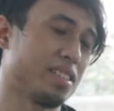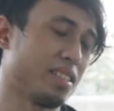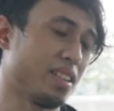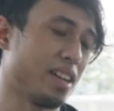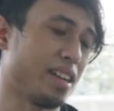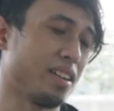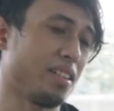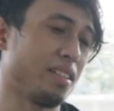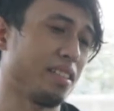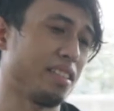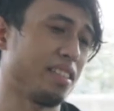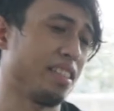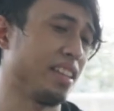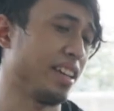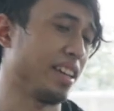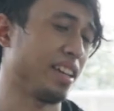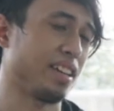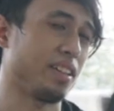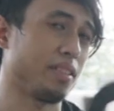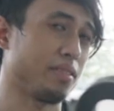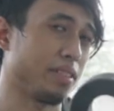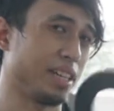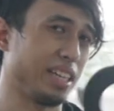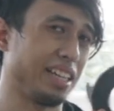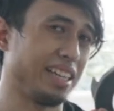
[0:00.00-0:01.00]
So I don't
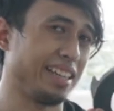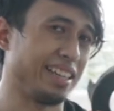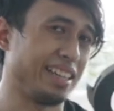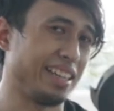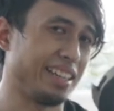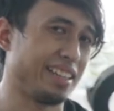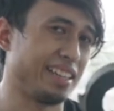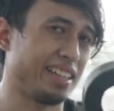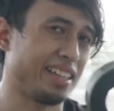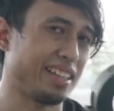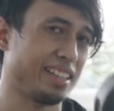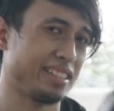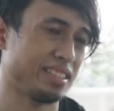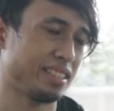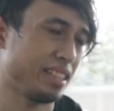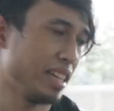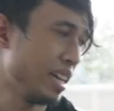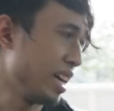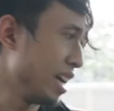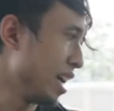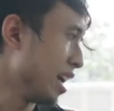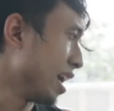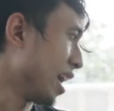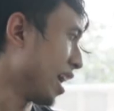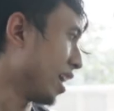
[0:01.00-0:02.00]
think you really need this.
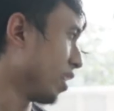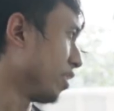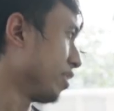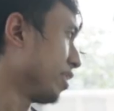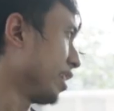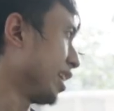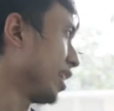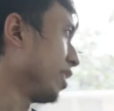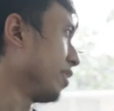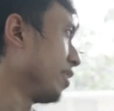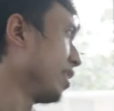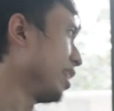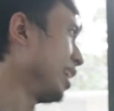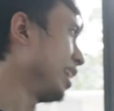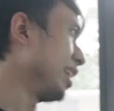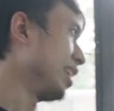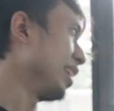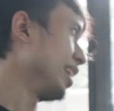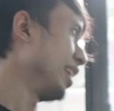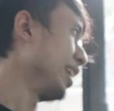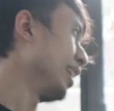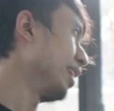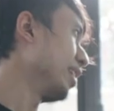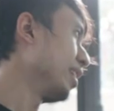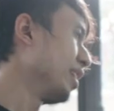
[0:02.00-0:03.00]
I don't think you really
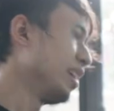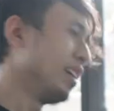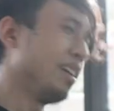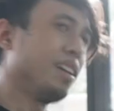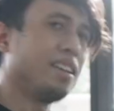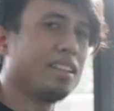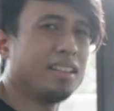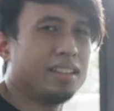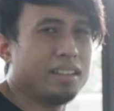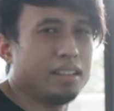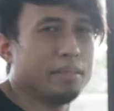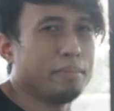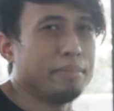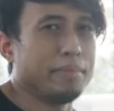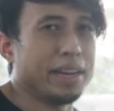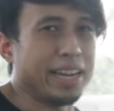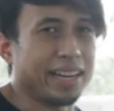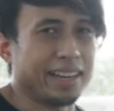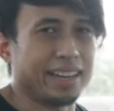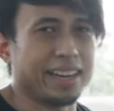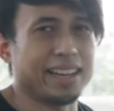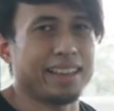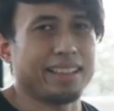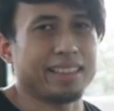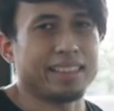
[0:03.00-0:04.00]
need the
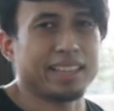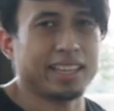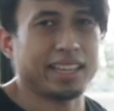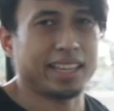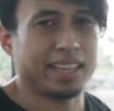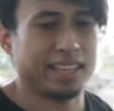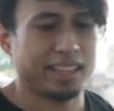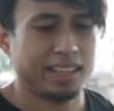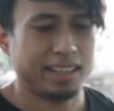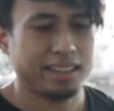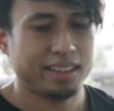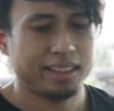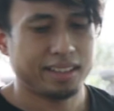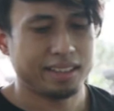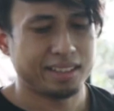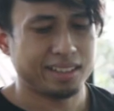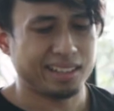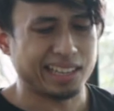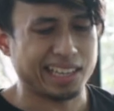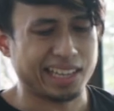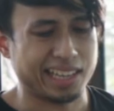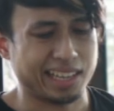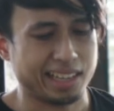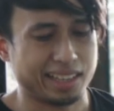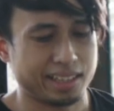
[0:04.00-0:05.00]
magnet thingy.
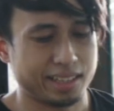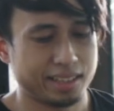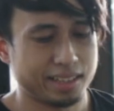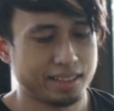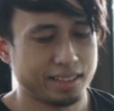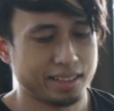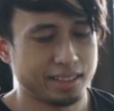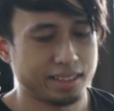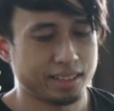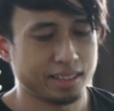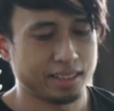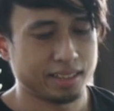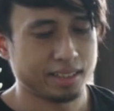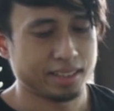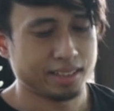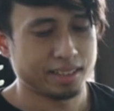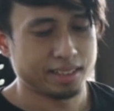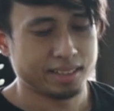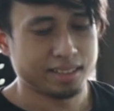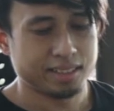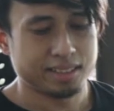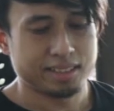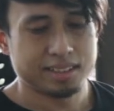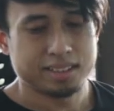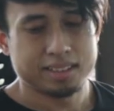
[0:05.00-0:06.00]
Like,
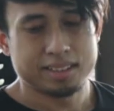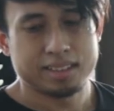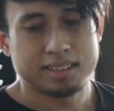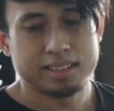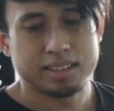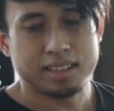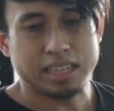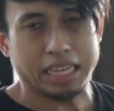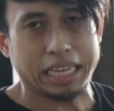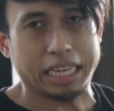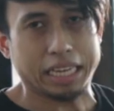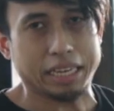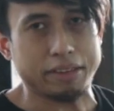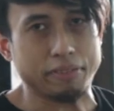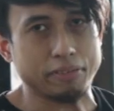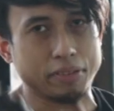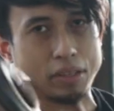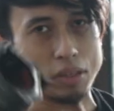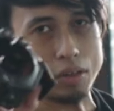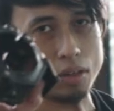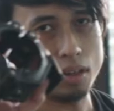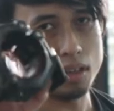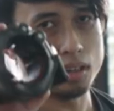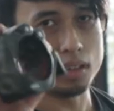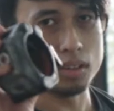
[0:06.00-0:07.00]
if
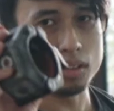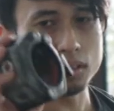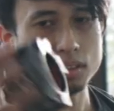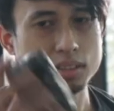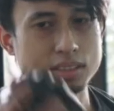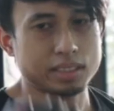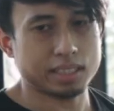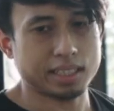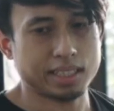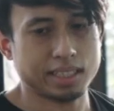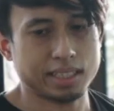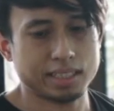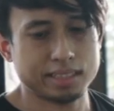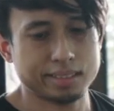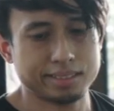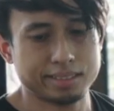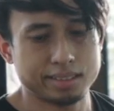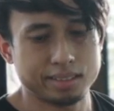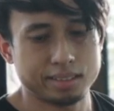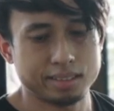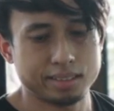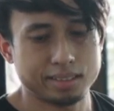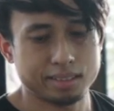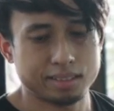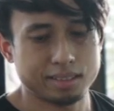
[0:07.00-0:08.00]
you lose
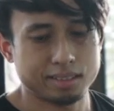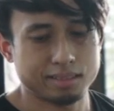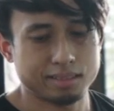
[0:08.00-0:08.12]
this,